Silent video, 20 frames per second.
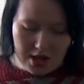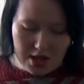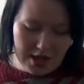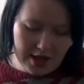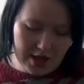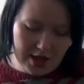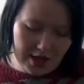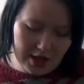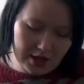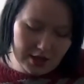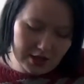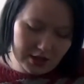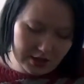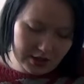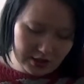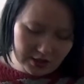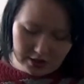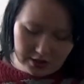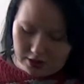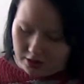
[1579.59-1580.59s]

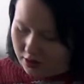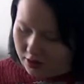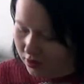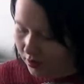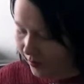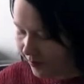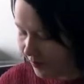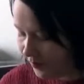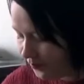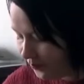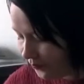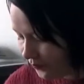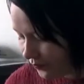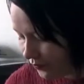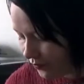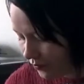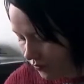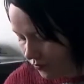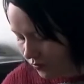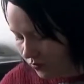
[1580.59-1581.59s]
And
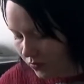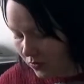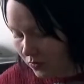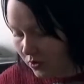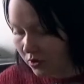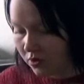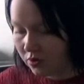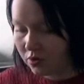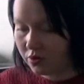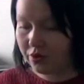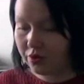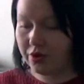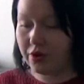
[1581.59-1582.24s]
the